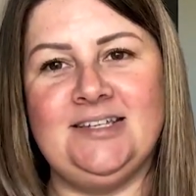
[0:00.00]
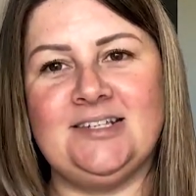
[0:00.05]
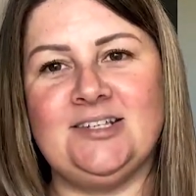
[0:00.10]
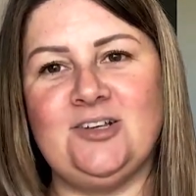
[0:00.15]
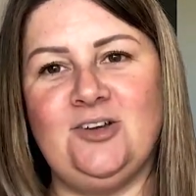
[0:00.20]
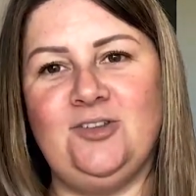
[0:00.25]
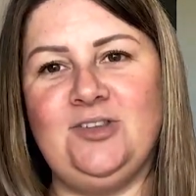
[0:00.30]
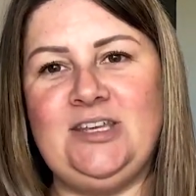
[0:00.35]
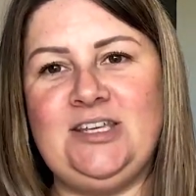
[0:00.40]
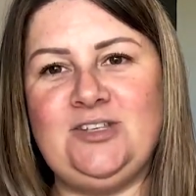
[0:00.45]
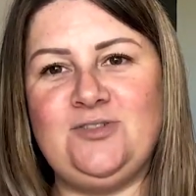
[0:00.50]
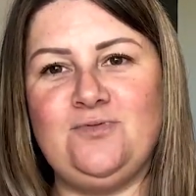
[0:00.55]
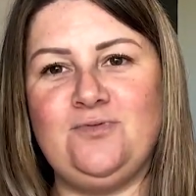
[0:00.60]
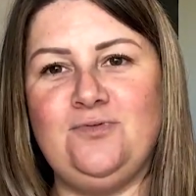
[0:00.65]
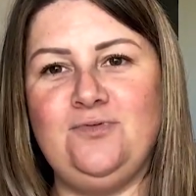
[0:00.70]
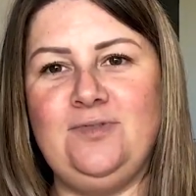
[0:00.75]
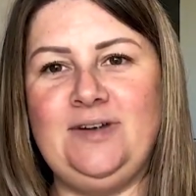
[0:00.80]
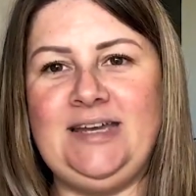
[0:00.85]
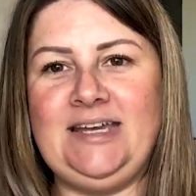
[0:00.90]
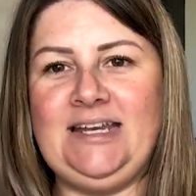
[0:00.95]
it's got these
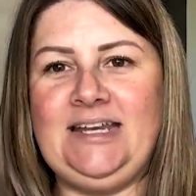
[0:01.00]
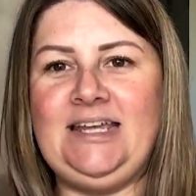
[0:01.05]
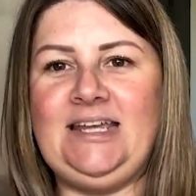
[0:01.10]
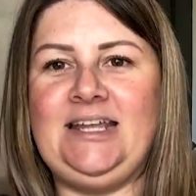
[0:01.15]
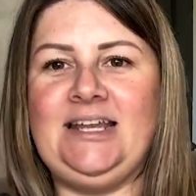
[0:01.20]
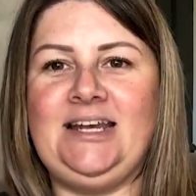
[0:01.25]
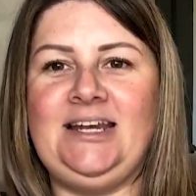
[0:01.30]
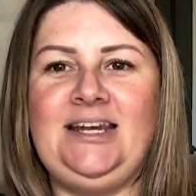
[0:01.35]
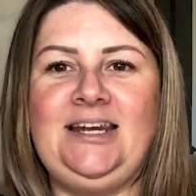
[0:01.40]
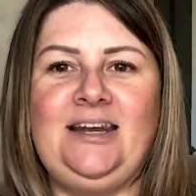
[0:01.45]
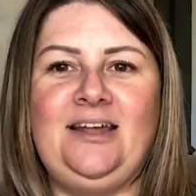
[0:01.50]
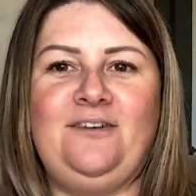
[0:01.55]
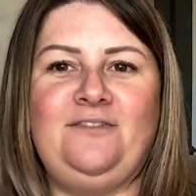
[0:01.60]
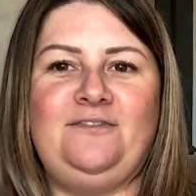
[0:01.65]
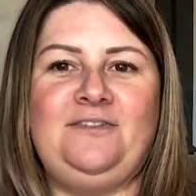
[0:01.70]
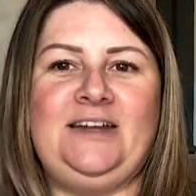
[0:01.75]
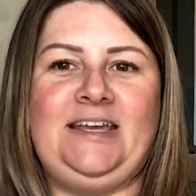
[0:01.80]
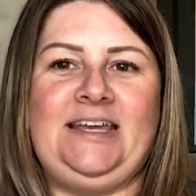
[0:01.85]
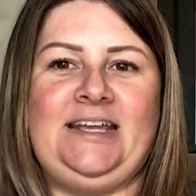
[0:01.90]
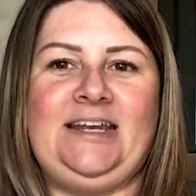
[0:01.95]
really
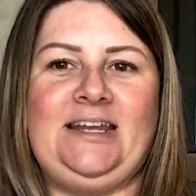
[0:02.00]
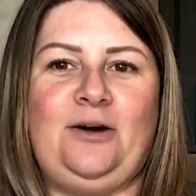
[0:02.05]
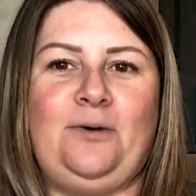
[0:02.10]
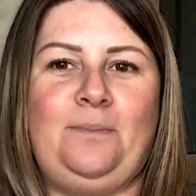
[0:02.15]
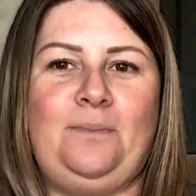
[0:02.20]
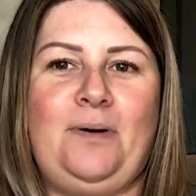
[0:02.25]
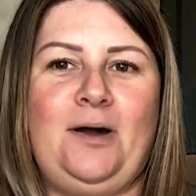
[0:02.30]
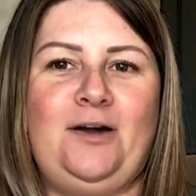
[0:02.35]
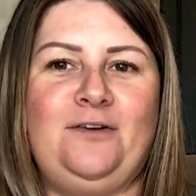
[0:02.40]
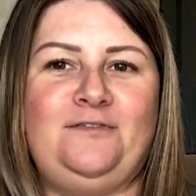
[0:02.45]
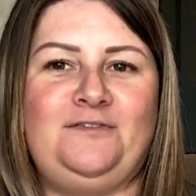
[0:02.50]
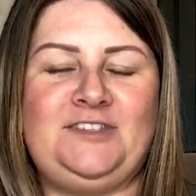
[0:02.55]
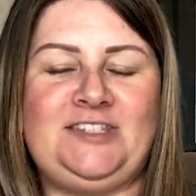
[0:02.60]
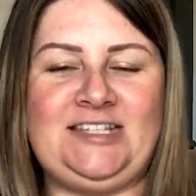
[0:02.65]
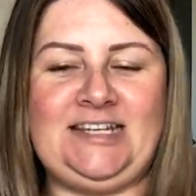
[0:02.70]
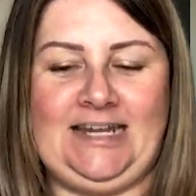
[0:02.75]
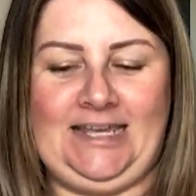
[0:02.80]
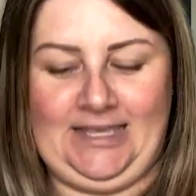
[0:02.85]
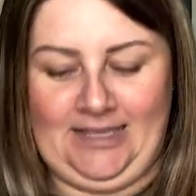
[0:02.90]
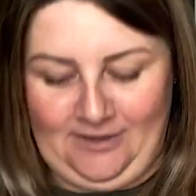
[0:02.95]
lovely little puff
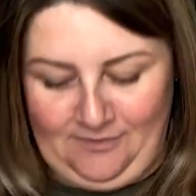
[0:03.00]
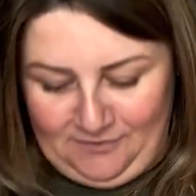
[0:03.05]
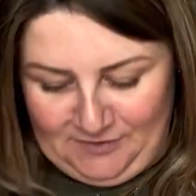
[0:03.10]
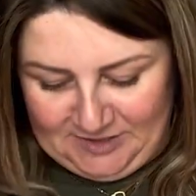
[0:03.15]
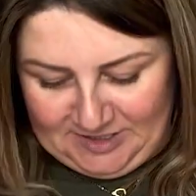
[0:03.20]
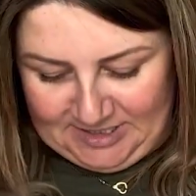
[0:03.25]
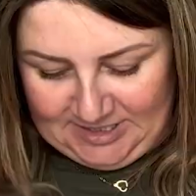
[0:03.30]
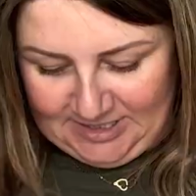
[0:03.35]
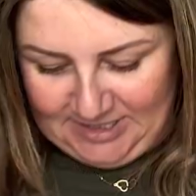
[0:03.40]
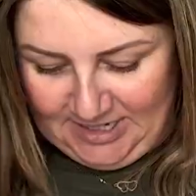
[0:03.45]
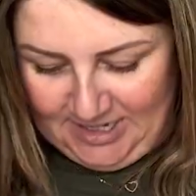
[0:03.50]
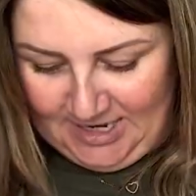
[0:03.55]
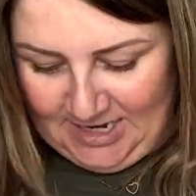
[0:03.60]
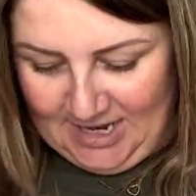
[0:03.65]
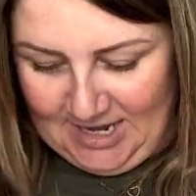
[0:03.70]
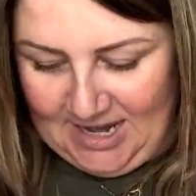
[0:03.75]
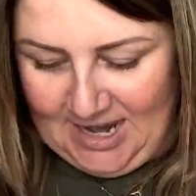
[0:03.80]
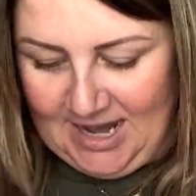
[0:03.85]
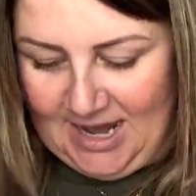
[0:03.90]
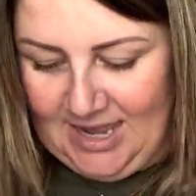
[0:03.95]
sleeves,
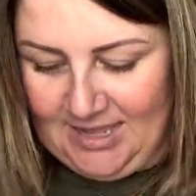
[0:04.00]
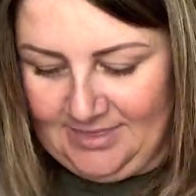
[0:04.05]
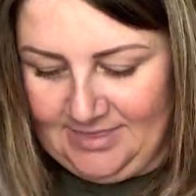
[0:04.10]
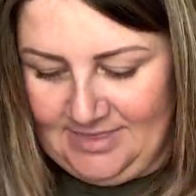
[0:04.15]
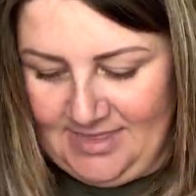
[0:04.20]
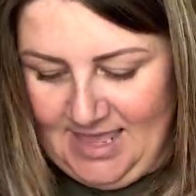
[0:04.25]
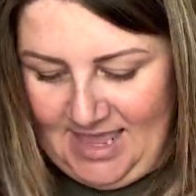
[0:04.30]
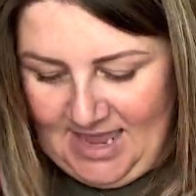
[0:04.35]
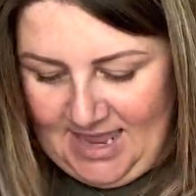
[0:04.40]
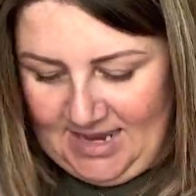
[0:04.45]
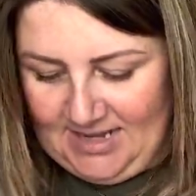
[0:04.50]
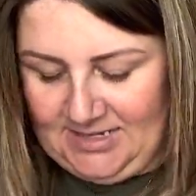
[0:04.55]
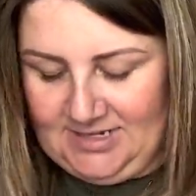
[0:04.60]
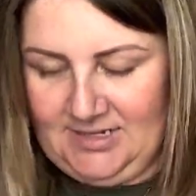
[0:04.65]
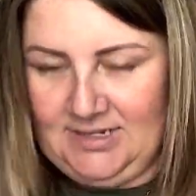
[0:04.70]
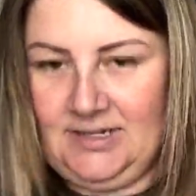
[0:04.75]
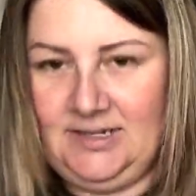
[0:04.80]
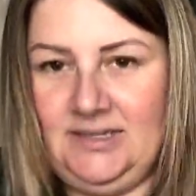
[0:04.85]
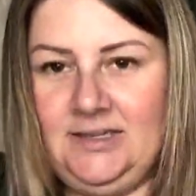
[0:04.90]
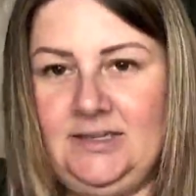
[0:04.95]
and
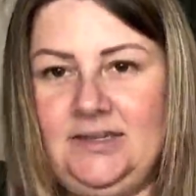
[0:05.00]
then